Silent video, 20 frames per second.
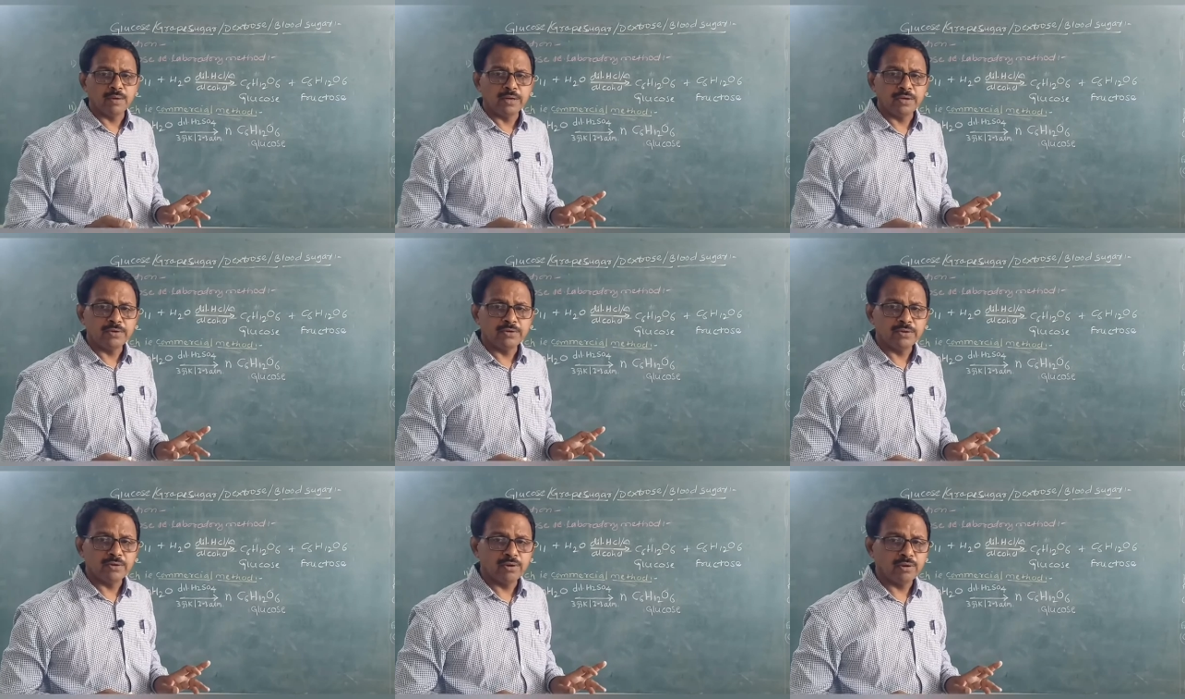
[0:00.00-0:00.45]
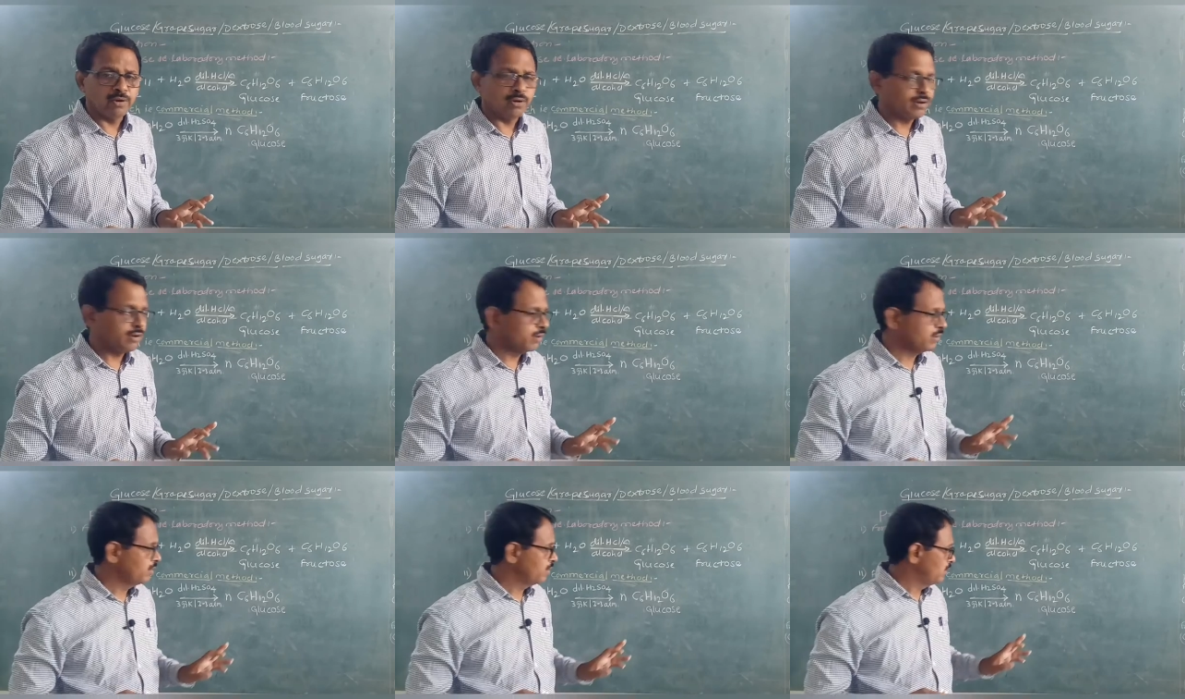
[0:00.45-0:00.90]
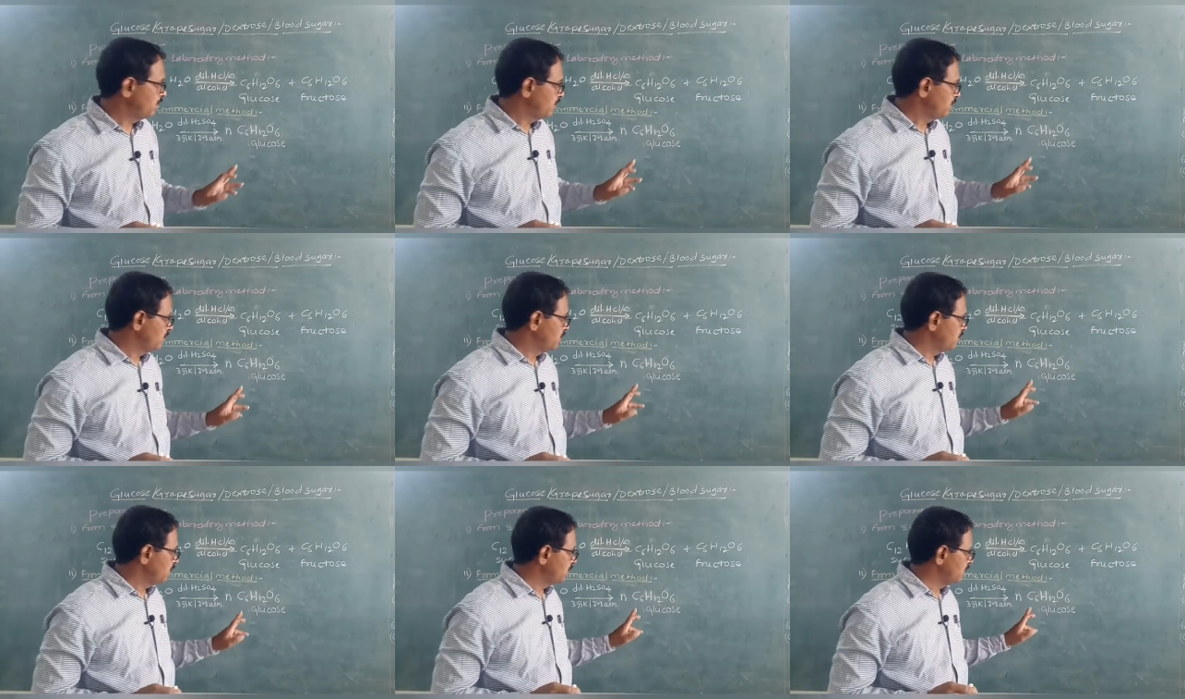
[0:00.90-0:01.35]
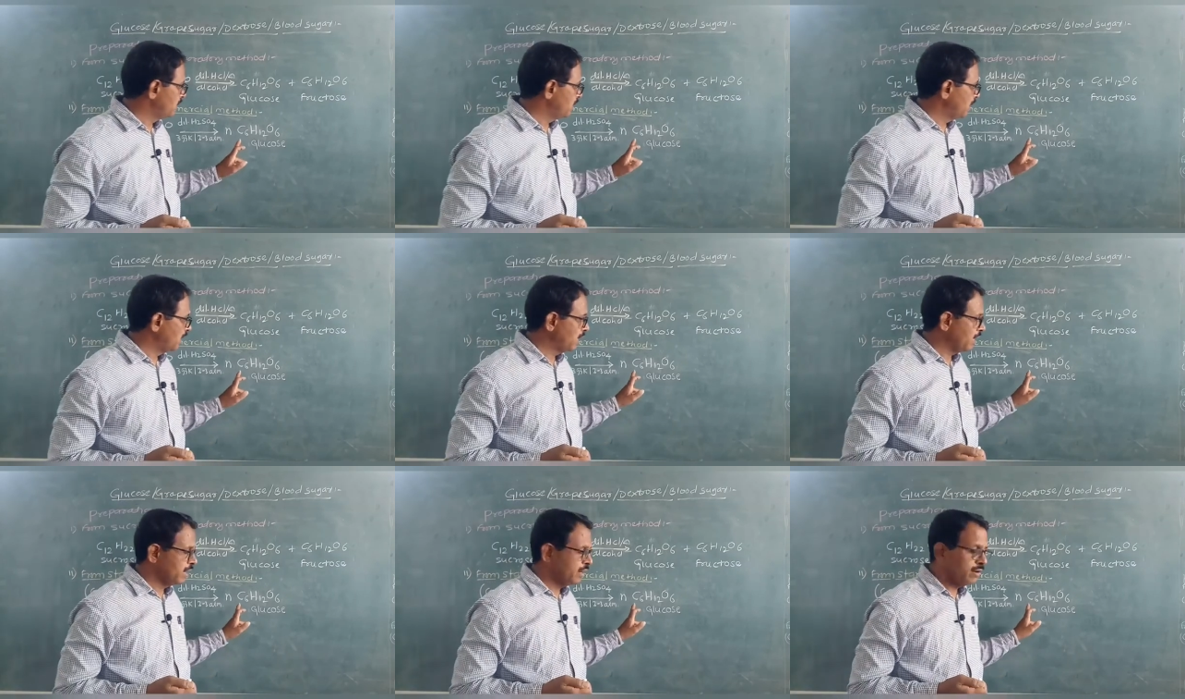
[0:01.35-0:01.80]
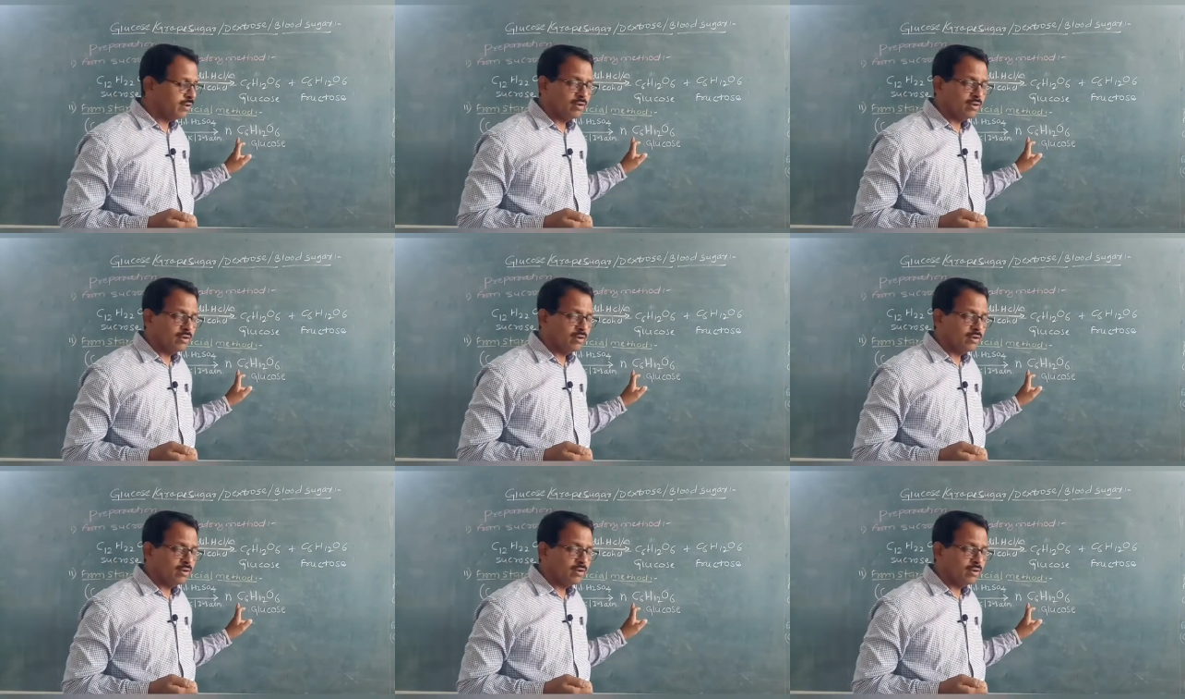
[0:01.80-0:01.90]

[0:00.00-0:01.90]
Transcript: pressure, then